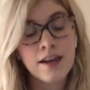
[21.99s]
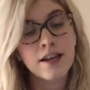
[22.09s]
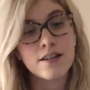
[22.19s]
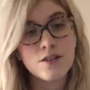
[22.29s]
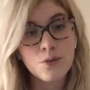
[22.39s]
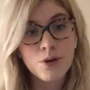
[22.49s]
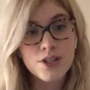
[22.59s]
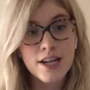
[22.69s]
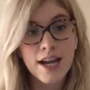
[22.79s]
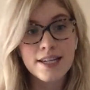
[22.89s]

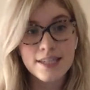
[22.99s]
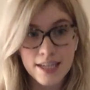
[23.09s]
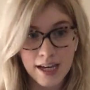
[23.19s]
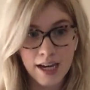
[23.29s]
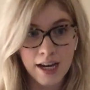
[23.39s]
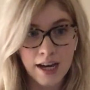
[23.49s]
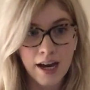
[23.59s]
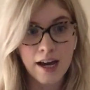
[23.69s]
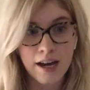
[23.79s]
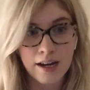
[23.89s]
consumers an idea
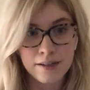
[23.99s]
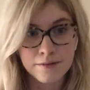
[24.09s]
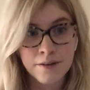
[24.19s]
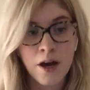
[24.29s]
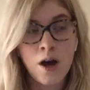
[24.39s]
of